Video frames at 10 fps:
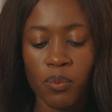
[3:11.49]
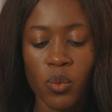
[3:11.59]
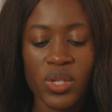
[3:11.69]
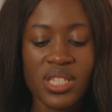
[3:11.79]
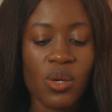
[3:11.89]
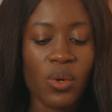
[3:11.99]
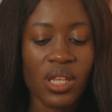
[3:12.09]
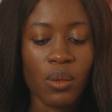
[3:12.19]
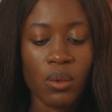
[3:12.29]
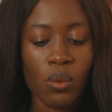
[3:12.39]
we say
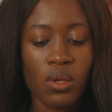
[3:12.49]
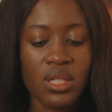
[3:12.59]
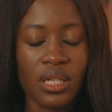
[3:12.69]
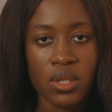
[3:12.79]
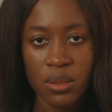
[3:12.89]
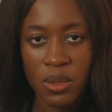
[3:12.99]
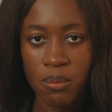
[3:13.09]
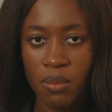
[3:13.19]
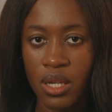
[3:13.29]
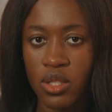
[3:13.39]
whether we want an approximate
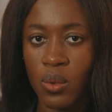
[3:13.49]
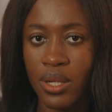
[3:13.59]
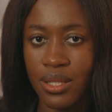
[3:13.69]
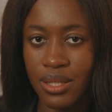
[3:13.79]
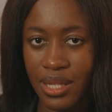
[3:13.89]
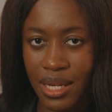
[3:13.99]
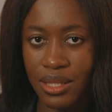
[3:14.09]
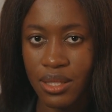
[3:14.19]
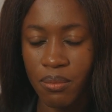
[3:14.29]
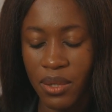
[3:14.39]
match or an
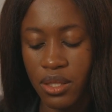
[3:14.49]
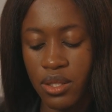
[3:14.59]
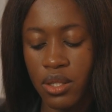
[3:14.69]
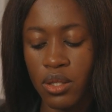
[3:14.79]
exact match.